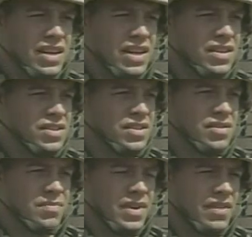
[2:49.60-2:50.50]
and
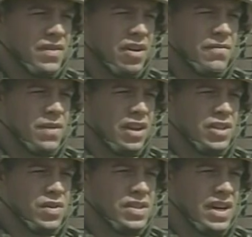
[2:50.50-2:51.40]
he's been very
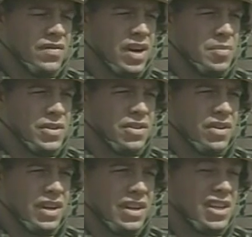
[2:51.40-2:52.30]
friendly to us at every
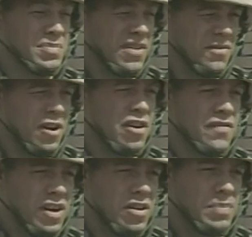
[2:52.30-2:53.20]
opportunity. He's been
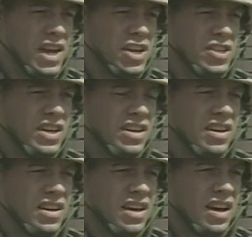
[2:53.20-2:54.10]
very, very patient,
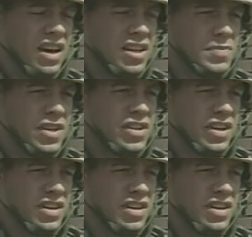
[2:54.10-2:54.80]
uh, especially